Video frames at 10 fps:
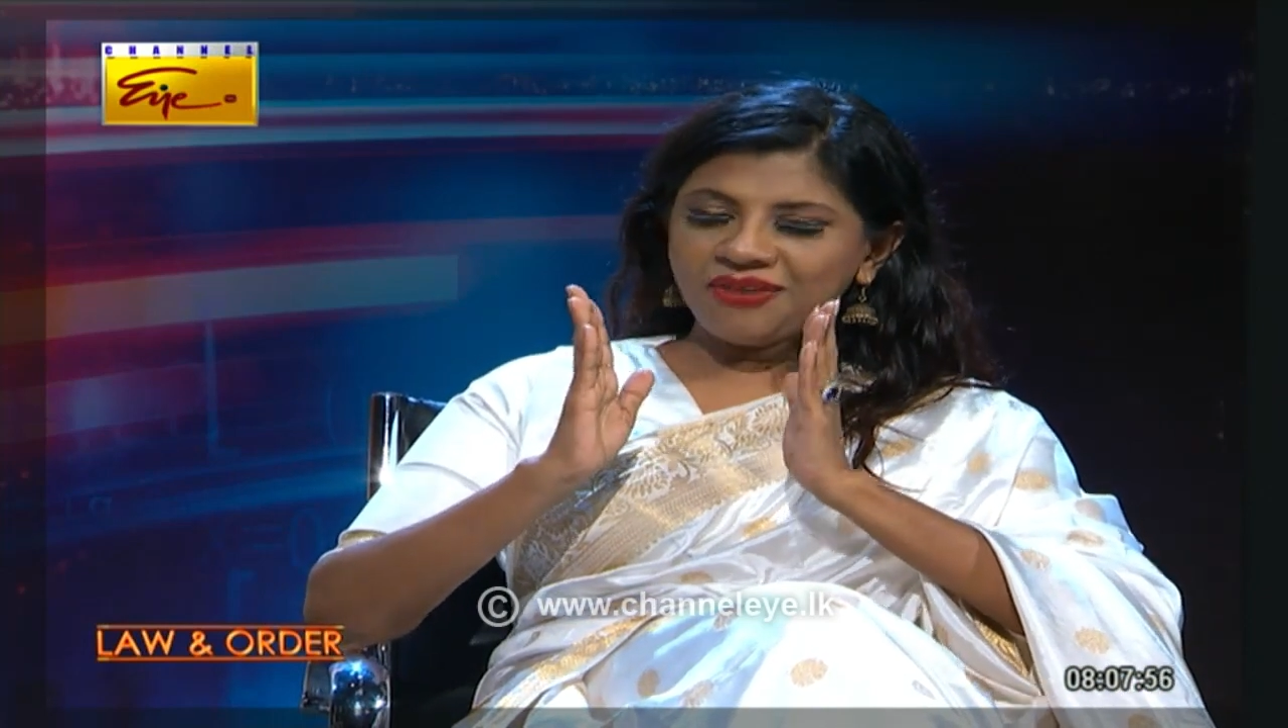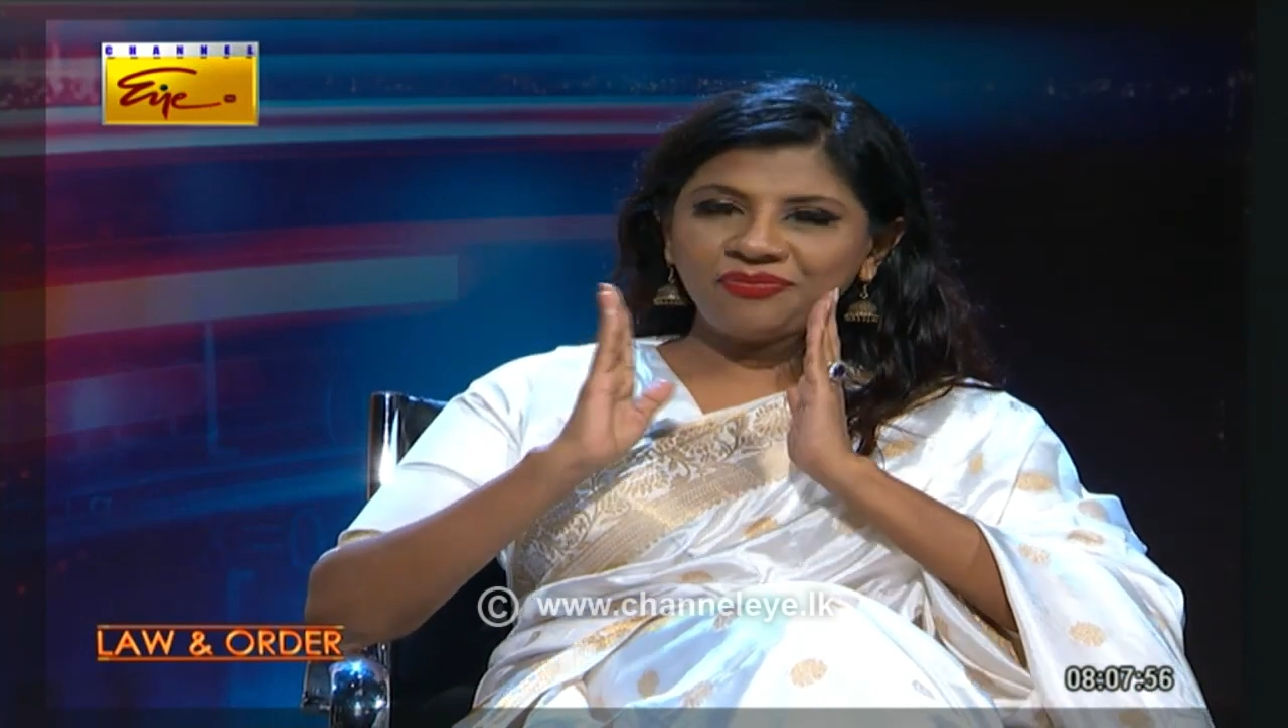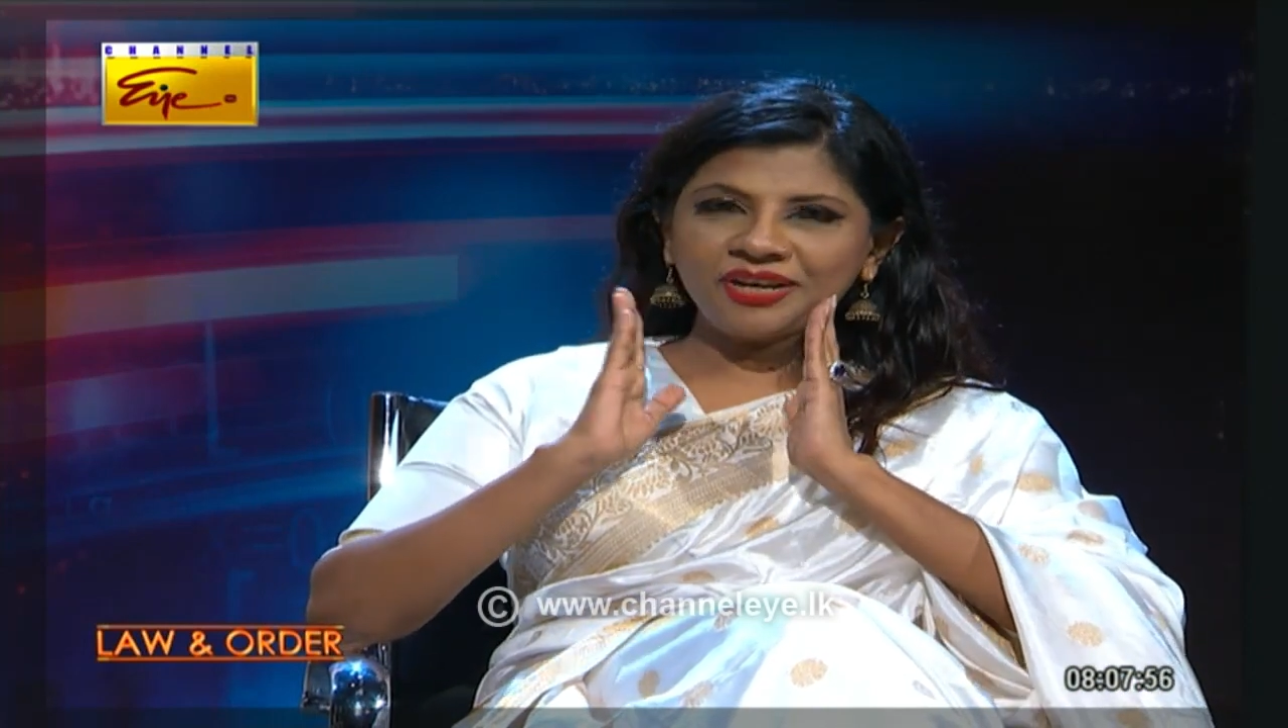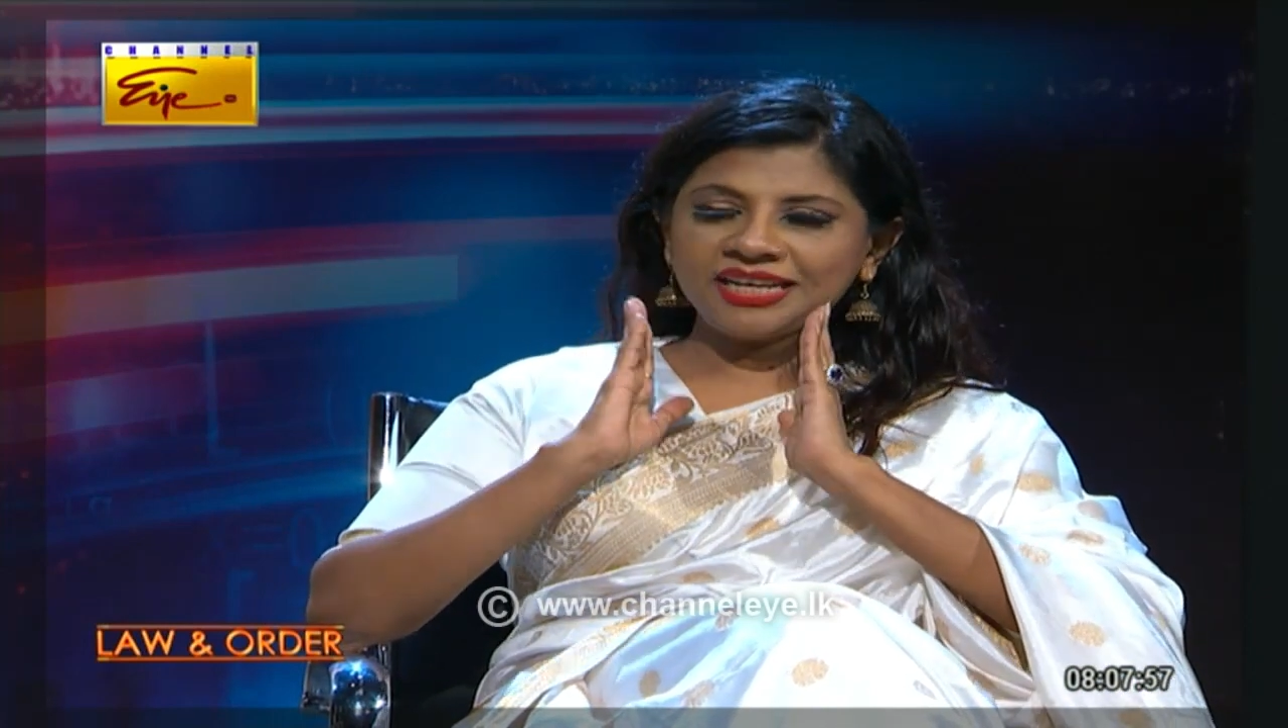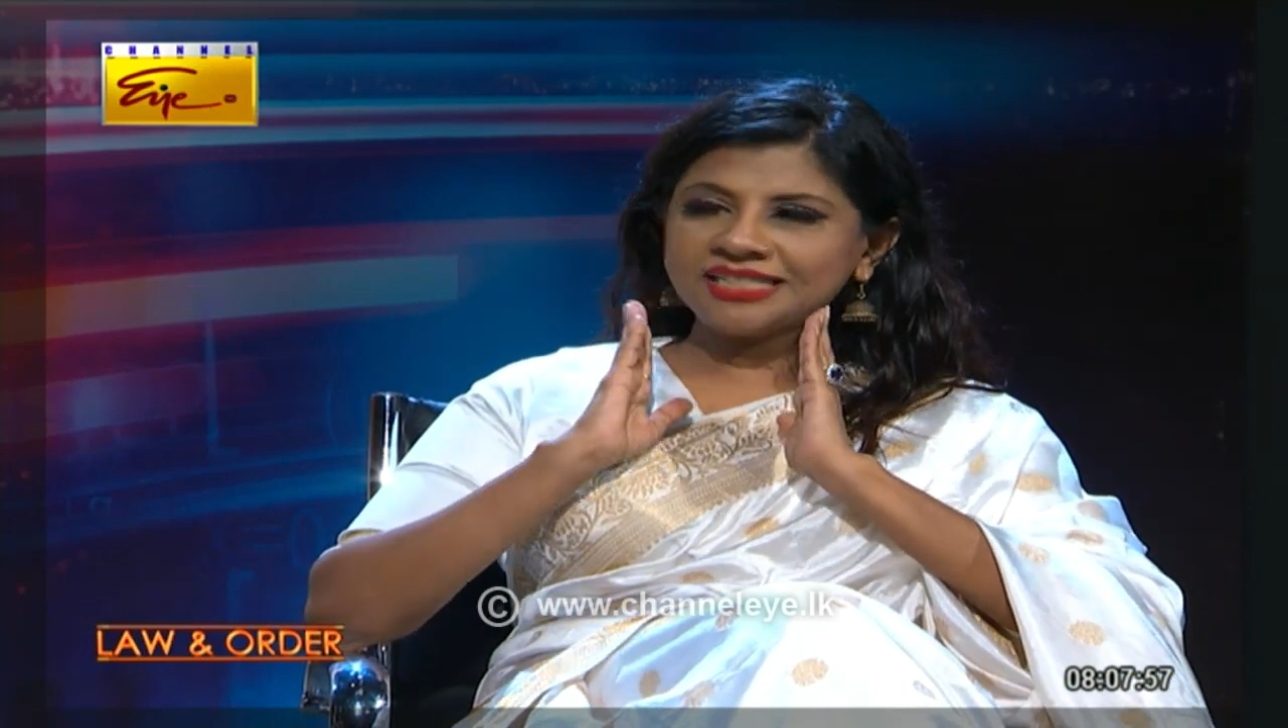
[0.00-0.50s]

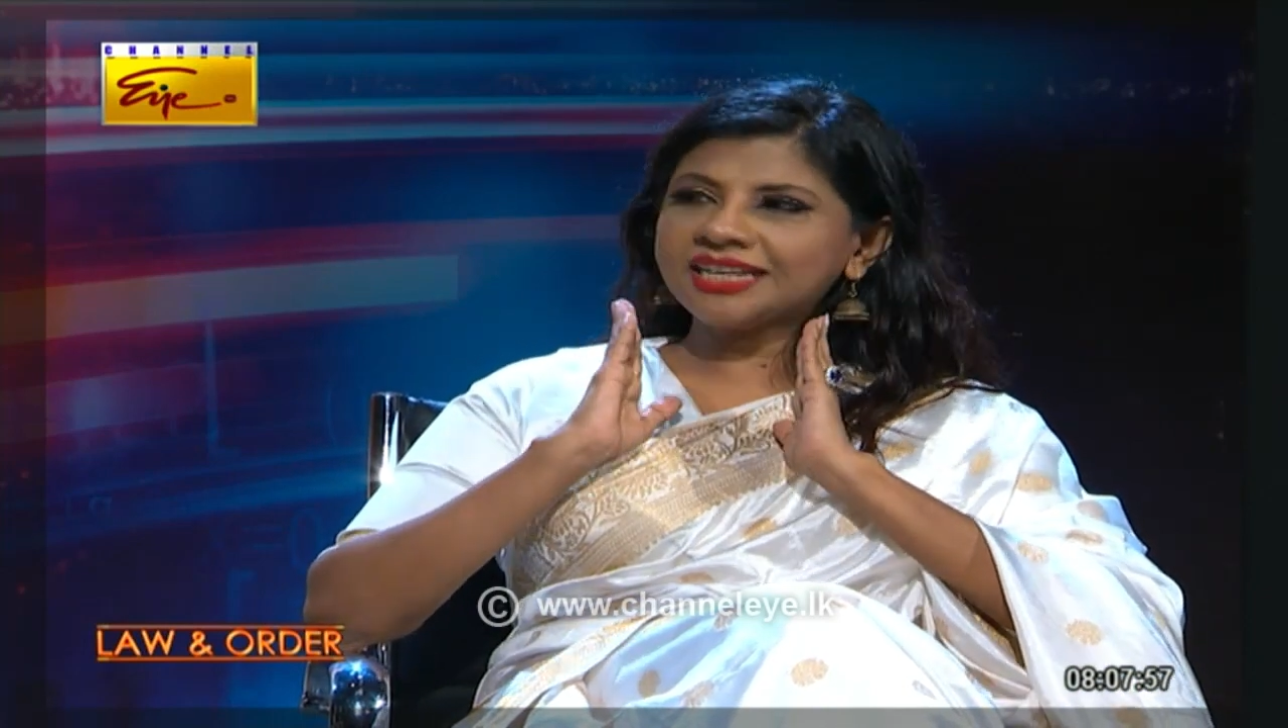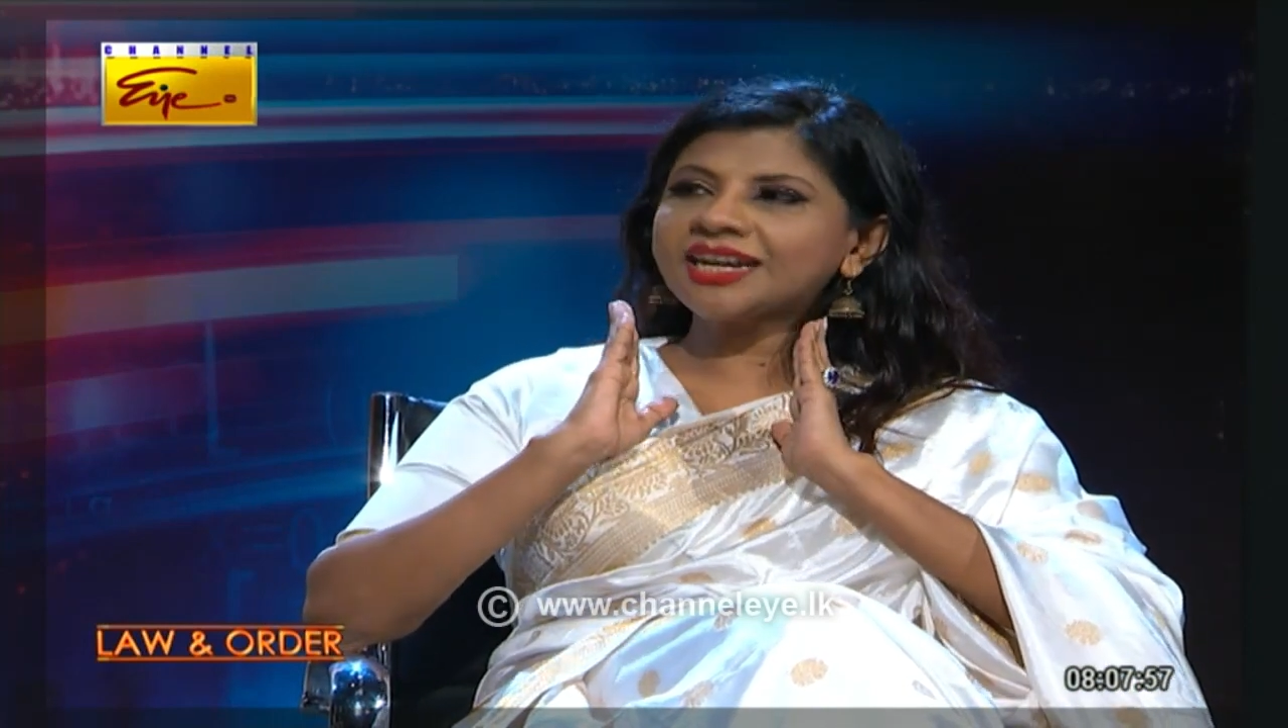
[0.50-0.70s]
if it is a